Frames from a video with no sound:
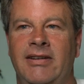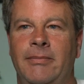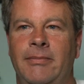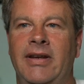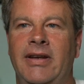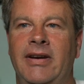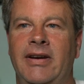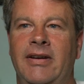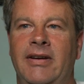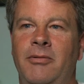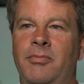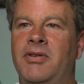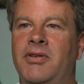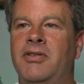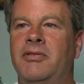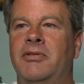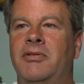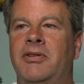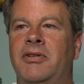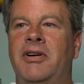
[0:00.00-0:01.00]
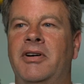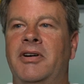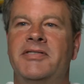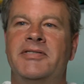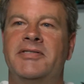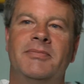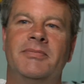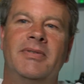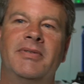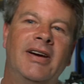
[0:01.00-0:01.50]
Man, I hope you're doing
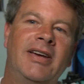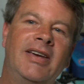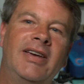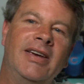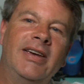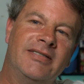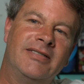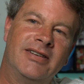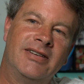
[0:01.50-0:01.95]
awesome. I can't